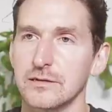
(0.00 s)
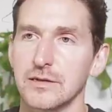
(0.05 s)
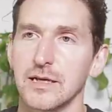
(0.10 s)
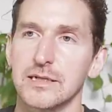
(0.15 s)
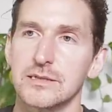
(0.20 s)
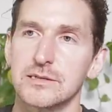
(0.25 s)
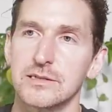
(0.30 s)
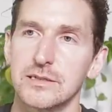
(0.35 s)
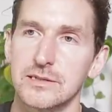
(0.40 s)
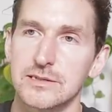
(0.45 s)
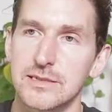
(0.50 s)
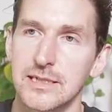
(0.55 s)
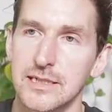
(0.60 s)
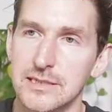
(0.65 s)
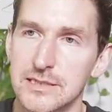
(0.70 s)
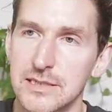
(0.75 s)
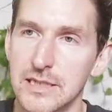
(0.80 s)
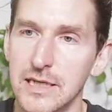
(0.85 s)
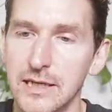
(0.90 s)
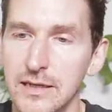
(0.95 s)
not
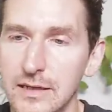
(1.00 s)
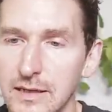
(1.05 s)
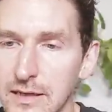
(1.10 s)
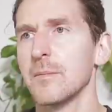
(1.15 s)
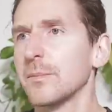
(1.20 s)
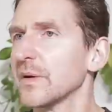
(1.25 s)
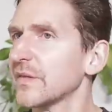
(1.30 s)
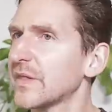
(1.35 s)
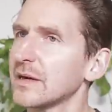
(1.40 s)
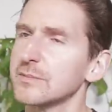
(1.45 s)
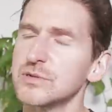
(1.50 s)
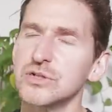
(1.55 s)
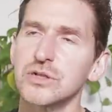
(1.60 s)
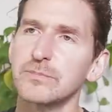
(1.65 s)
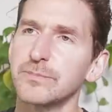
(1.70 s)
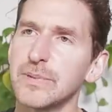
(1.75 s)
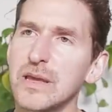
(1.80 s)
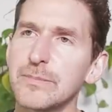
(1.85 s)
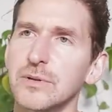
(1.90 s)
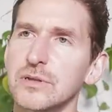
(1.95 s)
Tennessee. But then I'm sure
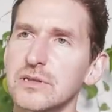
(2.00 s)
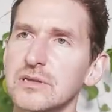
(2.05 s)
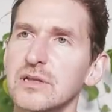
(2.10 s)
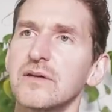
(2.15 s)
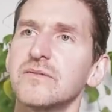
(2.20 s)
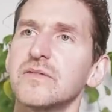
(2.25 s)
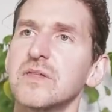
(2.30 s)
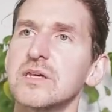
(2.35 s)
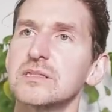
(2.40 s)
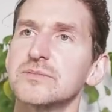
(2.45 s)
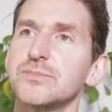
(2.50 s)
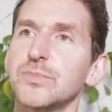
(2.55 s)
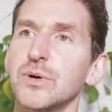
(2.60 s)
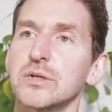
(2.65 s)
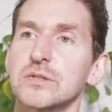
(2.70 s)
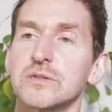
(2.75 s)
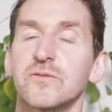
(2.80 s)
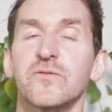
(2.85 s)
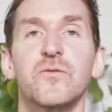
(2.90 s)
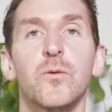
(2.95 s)
people love these
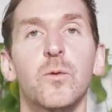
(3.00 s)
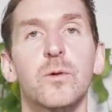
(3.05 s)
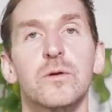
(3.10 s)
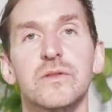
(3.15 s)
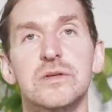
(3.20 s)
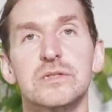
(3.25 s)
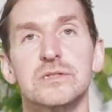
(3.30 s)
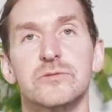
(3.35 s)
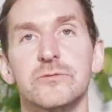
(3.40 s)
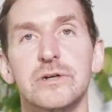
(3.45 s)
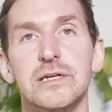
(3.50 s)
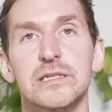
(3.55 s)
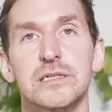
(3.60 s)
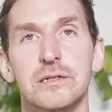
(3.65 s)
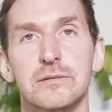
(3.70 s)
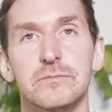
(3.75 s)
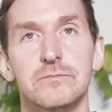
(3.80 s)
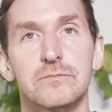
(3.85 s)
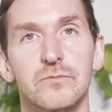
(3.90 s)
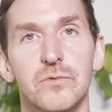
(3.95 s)
books for this
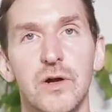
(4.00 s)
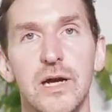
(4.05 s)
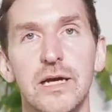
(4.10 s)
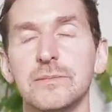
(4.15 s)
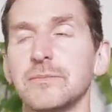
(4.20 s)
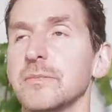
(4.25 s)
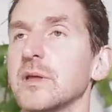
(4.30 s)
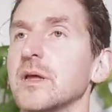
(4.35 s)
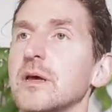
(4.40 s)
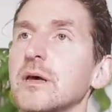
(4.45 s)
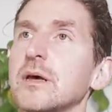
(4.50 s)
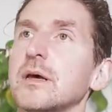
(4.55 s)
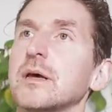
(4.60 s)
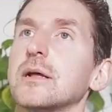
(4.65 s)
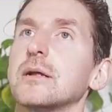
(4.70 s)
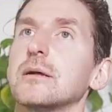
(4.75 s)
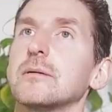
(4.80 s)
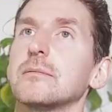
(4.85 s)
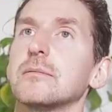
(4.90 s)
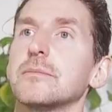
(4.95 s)
reason, right?
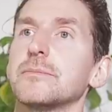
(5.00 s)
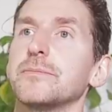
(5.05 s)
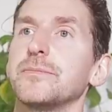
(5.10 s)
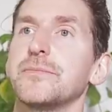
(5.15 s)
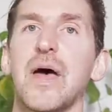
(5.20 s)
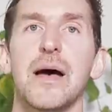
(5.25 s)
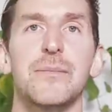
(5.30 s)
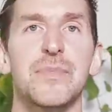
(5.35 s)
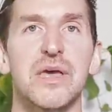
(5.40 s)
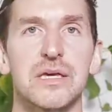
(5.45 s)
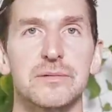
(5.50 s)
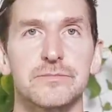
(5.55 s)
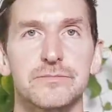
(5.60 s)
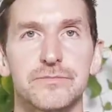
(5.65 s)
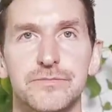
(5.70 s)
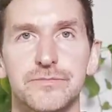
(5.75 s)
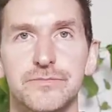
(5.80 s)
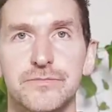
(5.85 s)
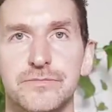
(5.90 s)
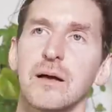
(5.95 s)
Not me.
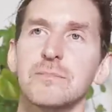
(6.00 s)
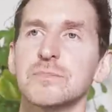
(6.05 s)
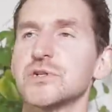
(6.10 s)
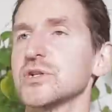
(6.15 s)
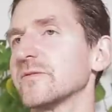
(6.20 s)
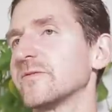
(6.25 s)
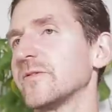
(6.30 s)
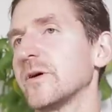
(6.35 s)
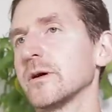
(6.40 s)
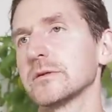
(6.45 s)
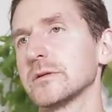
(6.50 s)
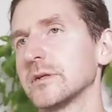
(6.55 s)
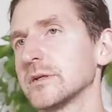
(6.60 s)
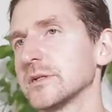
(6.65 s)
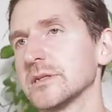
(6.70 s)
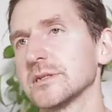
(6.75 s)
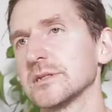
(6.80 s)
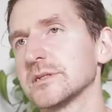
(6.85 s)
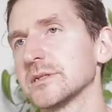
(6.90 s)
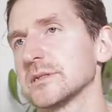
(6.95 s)
I'm sure Faulkner
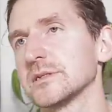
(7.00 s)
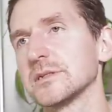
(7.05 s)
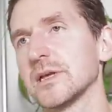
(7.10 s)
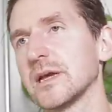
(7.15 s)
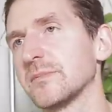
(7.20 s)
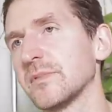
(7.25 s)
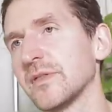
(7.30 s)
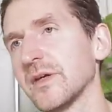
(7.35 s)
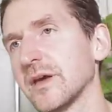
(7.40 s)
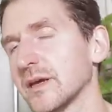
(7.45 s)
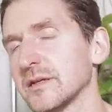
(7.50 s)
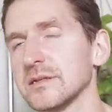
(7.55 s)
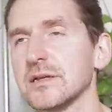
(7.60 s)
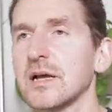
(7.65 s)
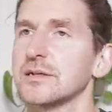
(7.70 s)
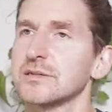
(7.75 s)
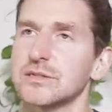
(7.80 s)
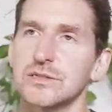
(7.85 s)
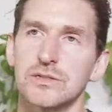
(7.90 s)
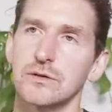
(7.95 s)
does the same thing,
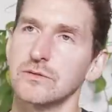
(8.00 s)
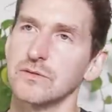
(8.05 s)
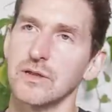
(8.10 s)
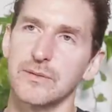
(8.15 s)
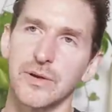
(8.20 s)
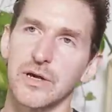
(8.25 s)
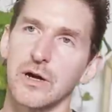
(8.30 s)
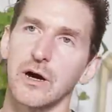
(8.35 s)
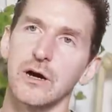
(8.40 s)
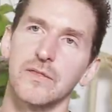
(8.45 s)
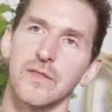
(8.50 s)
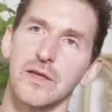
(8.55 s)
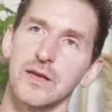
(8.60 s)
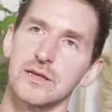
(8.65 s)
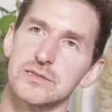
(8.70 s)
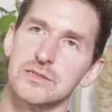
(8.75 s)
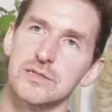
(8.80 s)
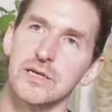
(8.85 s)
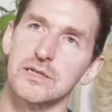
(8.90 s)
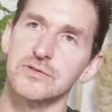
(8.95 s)
and certainly McCarthy
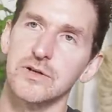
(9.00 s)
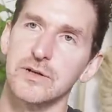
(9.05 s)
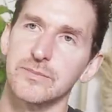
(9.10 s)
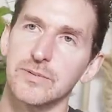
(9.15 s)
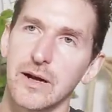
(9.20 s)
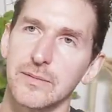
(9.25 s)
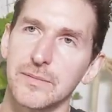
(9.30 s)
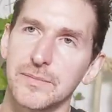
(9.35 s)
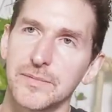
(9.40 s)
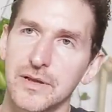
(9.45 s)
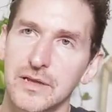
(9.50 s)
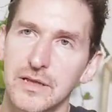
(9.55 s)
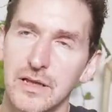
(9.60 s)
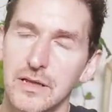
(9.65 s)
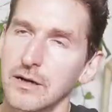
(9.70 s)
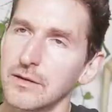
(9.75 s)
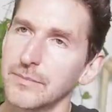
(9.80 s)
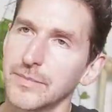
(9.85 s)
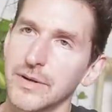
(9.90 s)
and Sutri probably, you know,